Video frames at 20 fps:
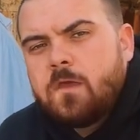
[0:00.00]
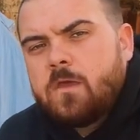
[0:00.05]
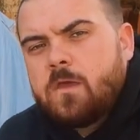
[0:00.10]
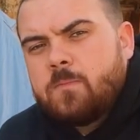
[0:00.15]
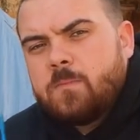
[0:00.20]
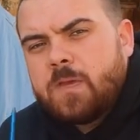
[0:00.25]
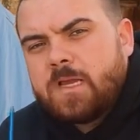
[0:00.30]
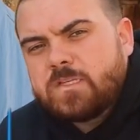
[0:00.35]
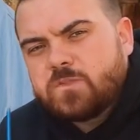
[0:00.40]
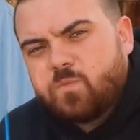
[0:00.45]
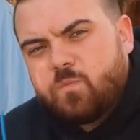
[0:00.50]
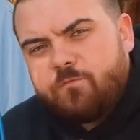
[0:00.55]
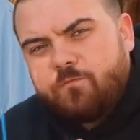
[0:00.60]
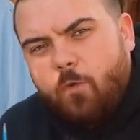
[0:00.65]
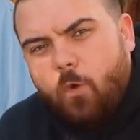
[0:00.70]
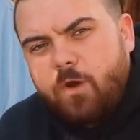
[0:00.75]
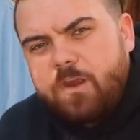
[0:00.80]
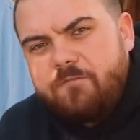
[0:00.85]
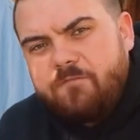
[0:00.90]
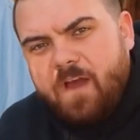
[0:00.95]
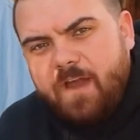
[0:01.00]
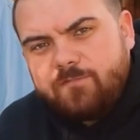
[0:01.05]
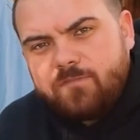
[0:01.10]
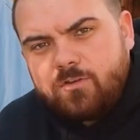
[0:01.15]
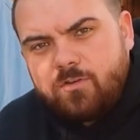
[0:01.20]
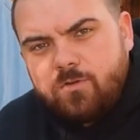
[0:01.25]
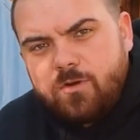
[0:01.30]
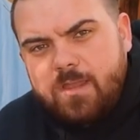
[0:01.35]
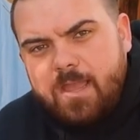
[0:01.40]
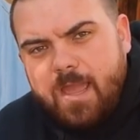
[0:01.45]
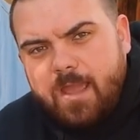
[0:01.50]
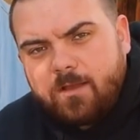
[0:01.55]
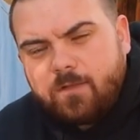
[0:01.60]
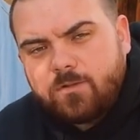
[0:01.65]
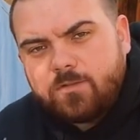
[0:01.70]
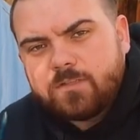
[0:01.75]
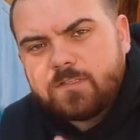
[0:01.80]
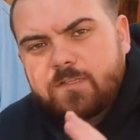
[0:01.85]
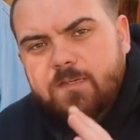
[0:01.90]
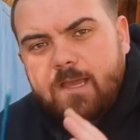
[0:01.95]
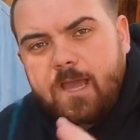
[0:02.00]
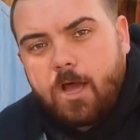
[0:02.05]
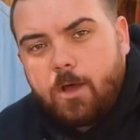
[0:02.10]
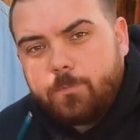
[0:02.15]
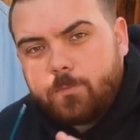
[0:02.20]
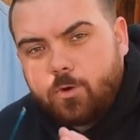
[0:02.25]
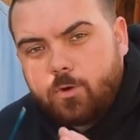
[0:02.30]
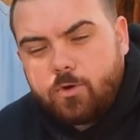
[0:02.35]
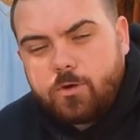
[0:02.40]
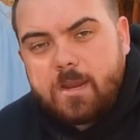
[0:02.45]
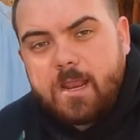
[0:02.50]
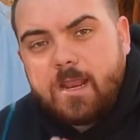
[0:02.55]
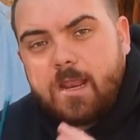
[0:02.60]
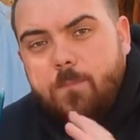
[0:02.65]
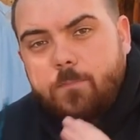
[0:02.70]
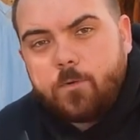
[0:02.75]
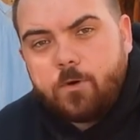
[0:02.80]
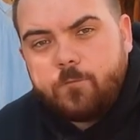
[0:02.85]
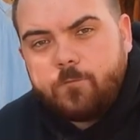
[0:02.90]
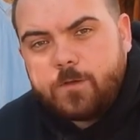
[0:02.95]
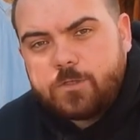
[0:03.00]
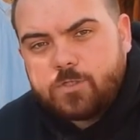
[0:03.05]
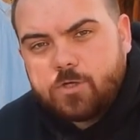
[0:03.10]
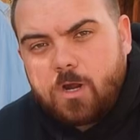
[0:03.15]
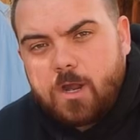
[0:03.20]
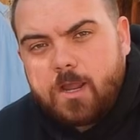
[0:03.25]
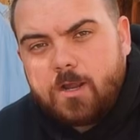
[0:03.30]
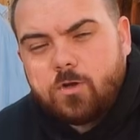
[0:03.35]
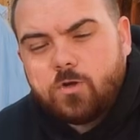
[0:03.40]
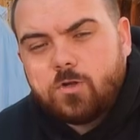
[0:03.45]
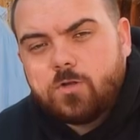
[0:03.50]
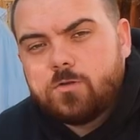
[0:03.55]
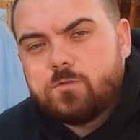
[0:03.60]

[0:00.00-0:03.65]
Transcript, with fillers: because 45-degree angles help create a perfect triangle,